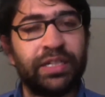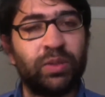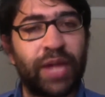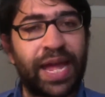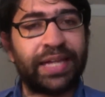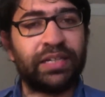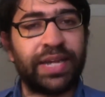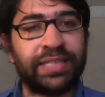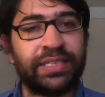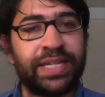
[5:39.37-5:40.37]
to act as
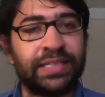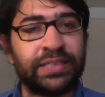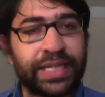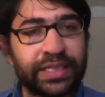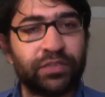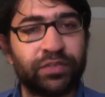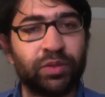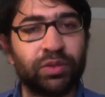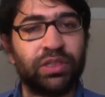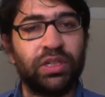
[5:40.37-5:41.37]
an executive court.